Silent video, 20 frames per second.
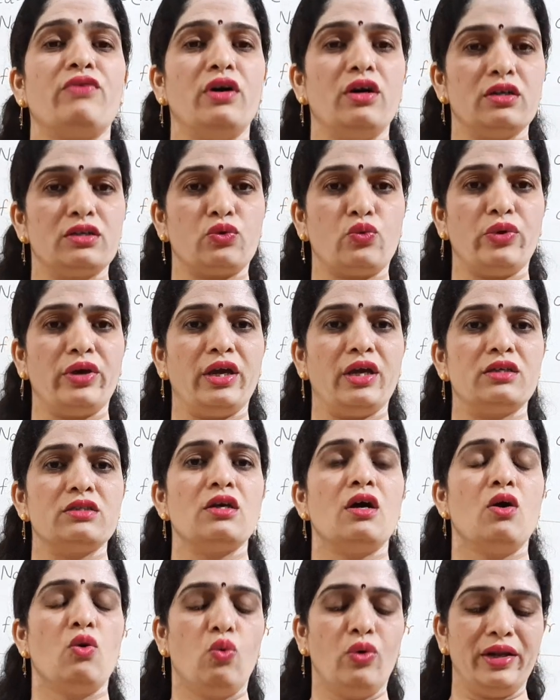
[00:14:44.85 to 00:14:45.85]
earthquakes,
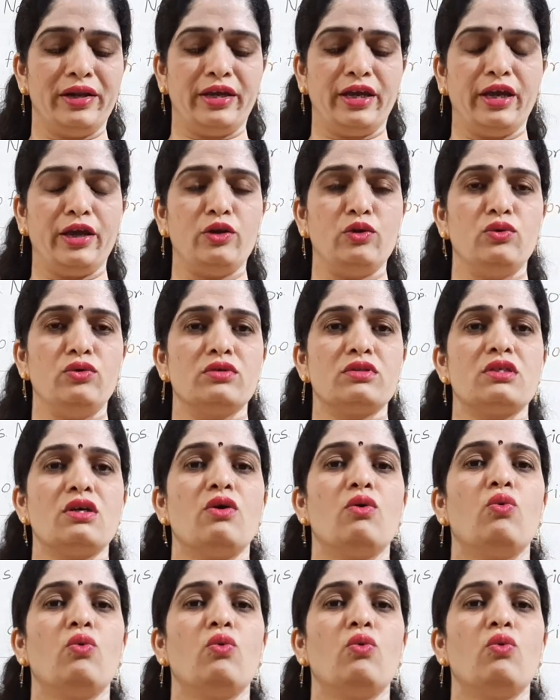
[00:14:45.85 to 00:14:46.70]
volcanoes,